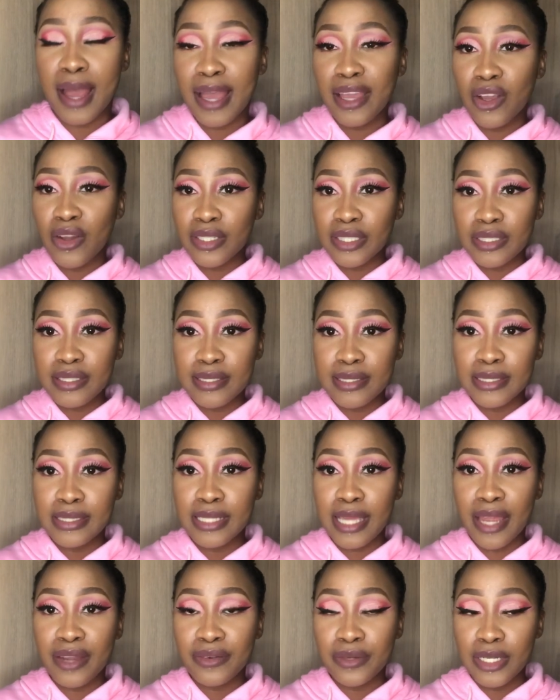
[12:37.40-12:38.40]
I
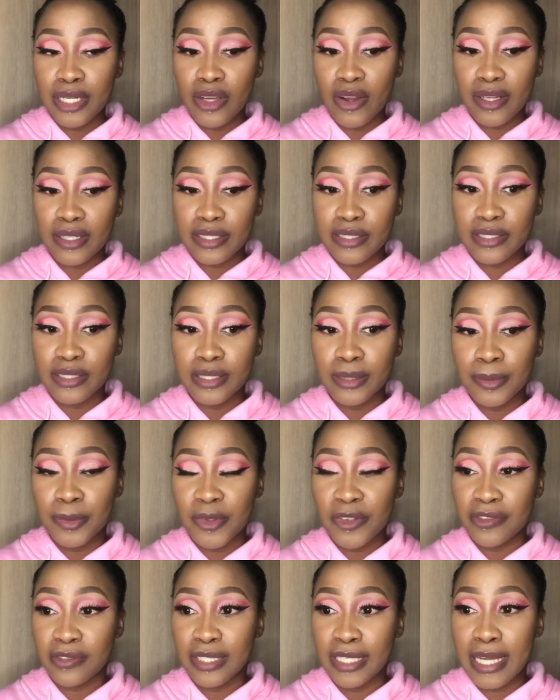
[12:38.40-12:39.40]
honestly, I really honestly
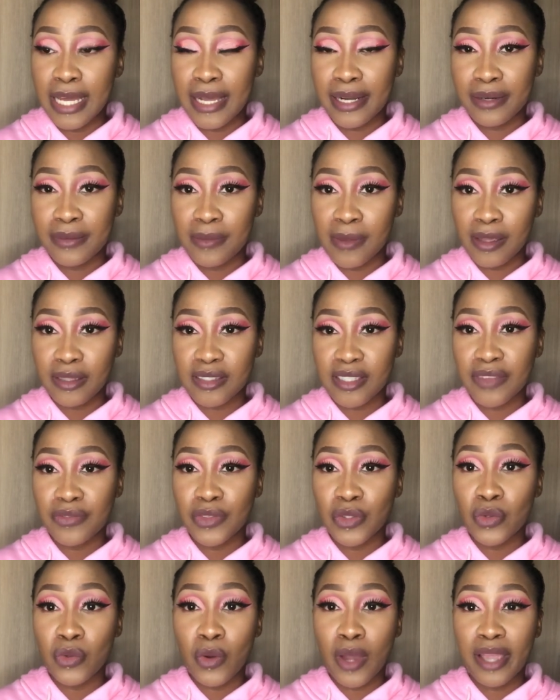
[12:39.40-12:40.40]
prefer Aramex,
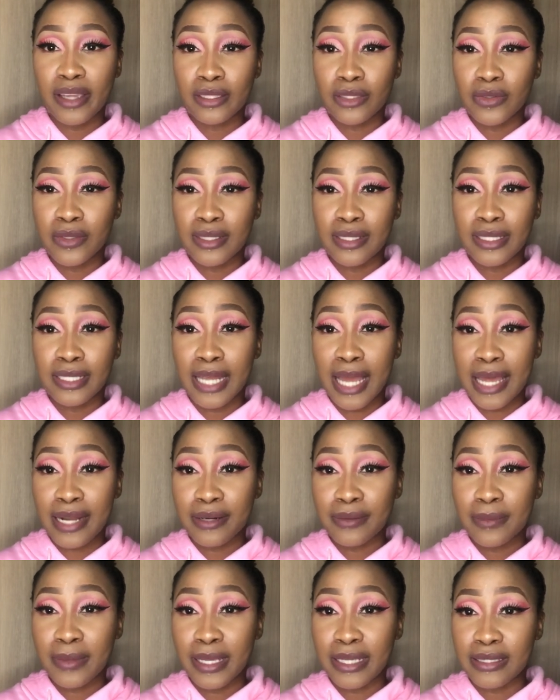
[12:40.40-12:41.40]
even though I know that
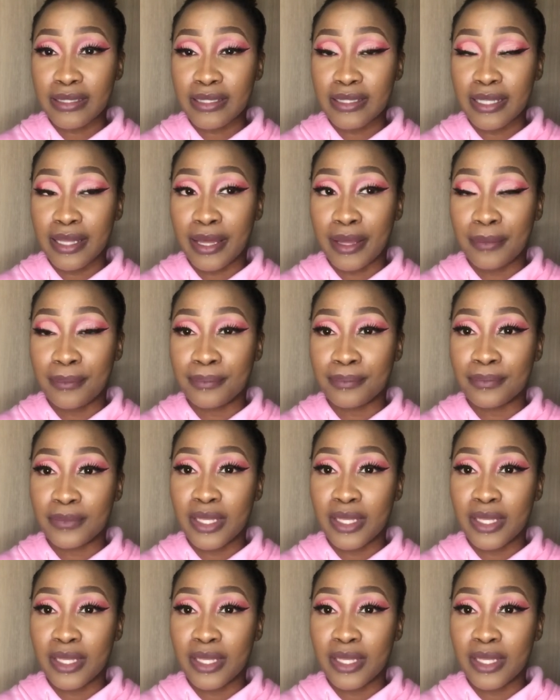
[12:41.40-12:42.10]
Aramex, um,